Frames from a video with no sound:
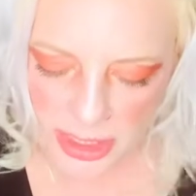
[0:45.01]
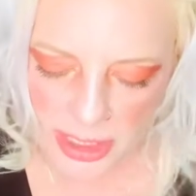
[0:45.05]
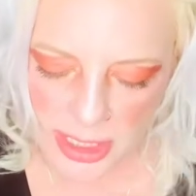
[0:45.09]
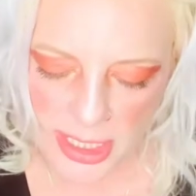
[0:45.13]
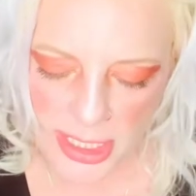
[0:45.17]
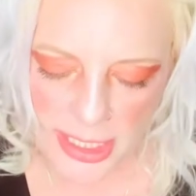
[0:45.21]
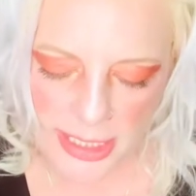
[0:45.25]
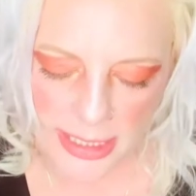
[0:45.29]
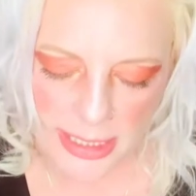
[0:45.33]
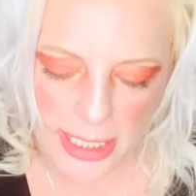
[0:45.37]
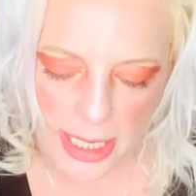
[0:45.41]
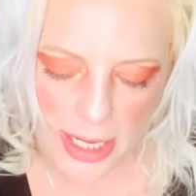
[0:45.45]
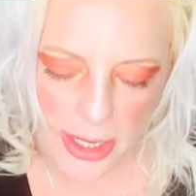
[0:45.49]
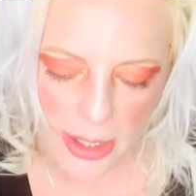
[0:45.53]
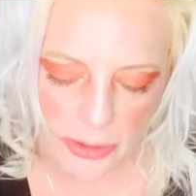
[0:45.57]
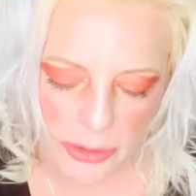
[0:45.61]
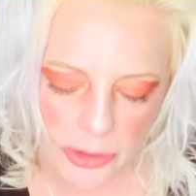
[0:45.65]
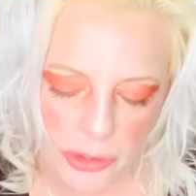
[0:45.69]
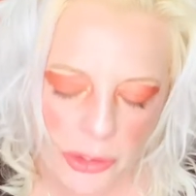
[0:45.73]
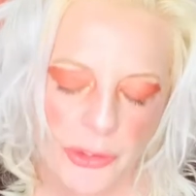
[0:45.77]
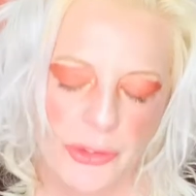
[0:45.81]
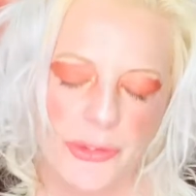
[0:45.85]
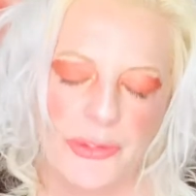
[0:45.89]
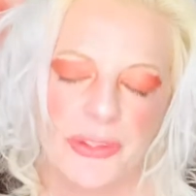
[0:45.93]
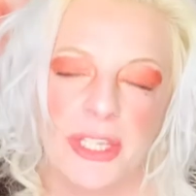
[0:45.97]
Now,
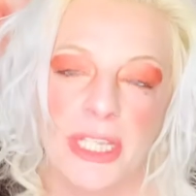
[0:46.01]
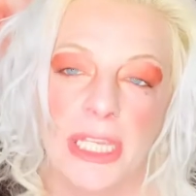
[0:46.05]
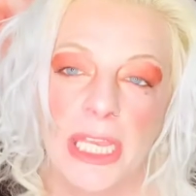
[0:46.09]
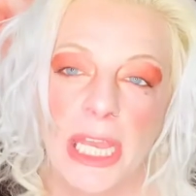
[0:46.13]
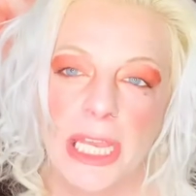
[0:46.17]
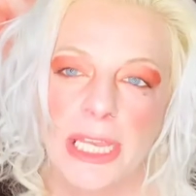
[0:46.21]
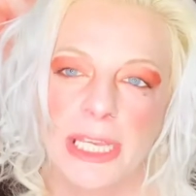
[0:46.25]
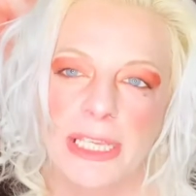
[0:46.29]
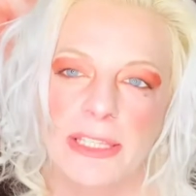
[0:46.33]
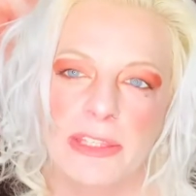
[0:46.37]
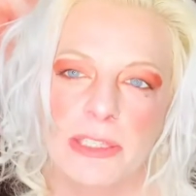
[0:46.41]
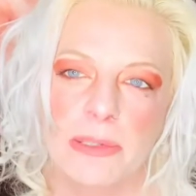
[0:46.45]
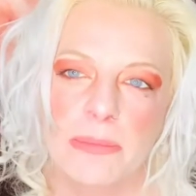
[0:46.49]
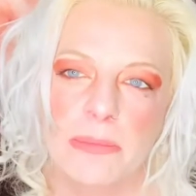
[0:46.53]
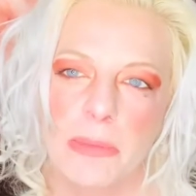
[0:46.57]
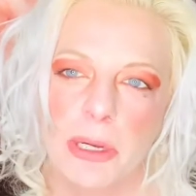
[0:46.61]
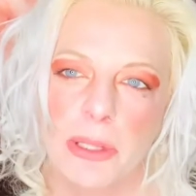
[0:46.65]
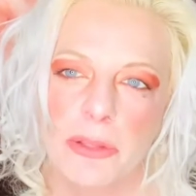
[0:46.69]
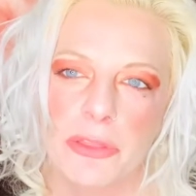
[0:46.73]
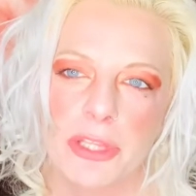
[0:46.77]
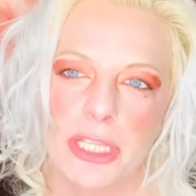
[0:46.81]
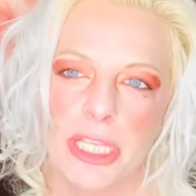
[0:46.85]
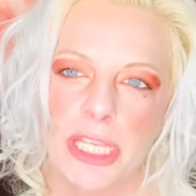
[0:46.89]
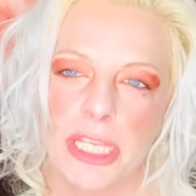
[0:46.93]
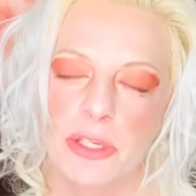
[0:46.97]
currently I get their
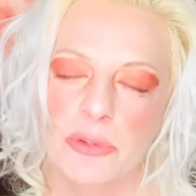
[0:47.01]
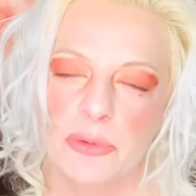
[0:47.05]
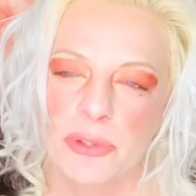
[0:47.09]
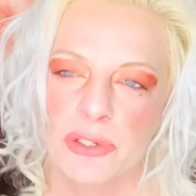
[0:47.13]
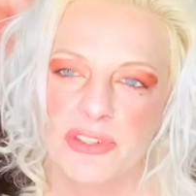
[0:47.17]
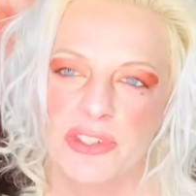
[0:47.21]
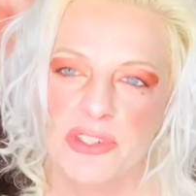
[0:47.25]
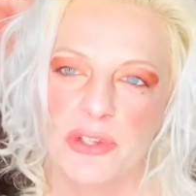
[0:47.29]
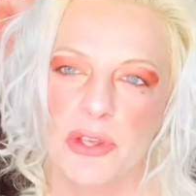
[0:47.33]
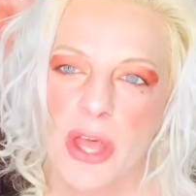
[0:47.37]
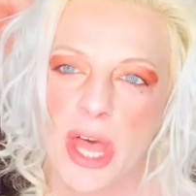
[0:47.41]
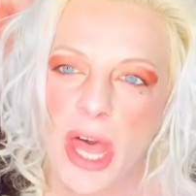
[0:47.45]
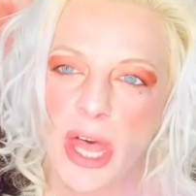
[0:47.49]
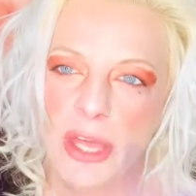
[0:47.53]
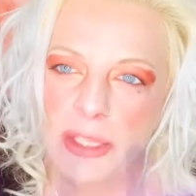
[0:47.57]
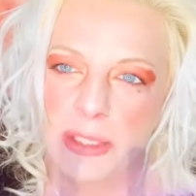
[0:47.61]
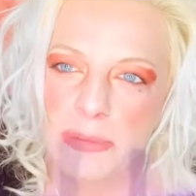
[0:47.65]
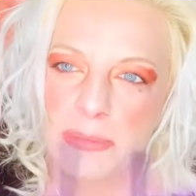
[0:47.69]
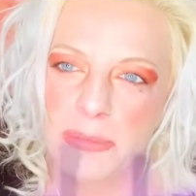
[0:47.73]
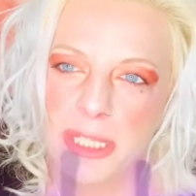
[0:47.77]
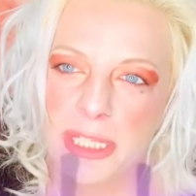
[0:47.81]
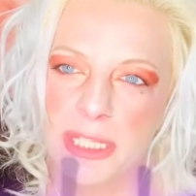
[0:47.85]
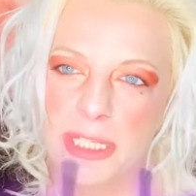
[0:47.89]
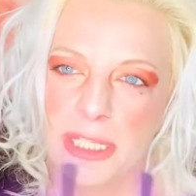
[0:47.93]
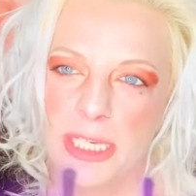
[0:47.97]
monthly Crystal
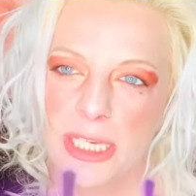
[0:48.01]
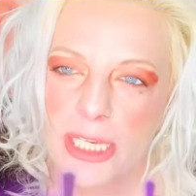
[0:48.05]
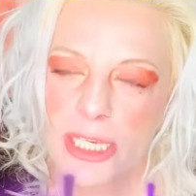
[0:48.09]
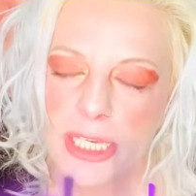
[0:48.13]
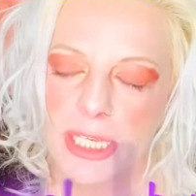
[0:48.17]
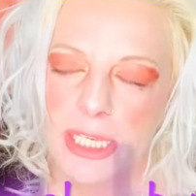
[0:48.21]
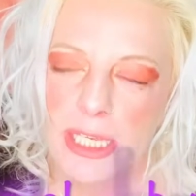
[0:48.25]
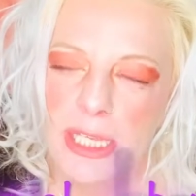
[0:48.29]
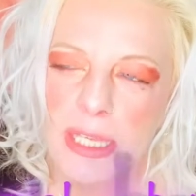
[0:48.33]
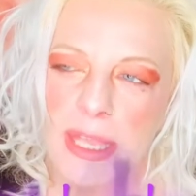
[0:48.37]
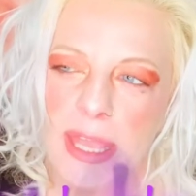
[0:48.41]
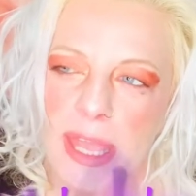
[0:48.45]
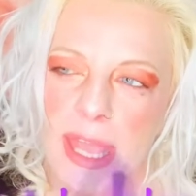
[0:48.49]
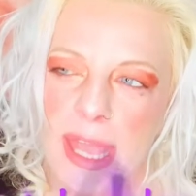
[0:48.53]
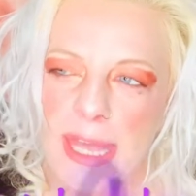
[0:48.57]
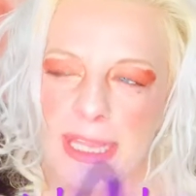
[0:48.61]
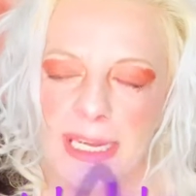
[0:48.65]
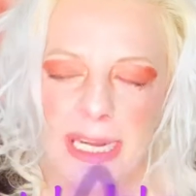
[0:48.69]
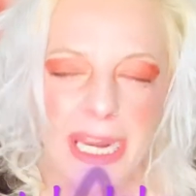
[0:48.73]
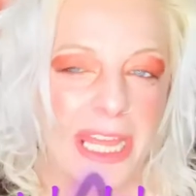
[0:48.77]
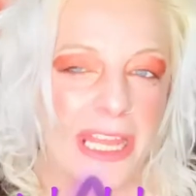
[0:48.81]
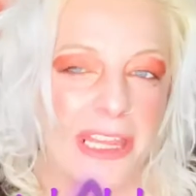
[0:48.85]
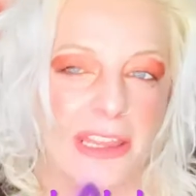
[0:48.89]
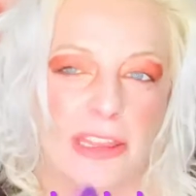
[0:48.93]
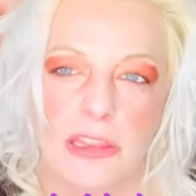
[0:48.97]
Alchemy Kit and
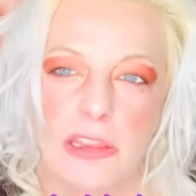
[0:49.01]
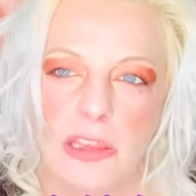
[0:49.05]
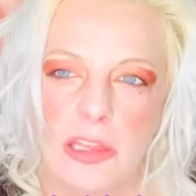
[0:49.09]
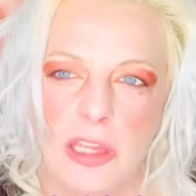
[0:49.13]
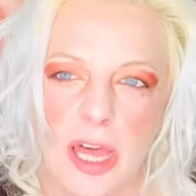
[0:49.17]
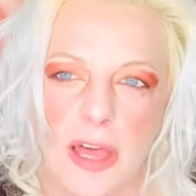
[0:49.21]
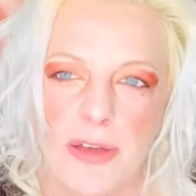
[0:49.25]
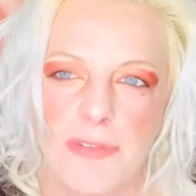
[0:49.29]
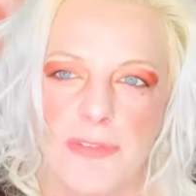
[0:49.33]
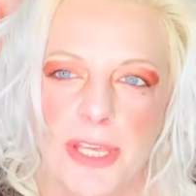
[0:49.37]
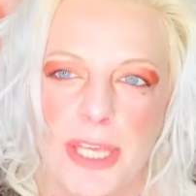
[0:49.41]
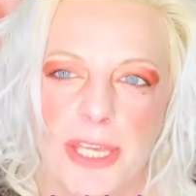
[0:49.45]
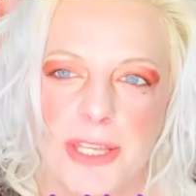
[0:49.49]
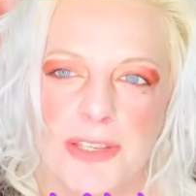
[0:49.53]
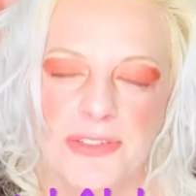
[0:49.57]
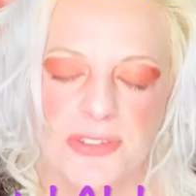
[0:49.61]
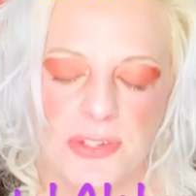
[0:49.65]
I love it.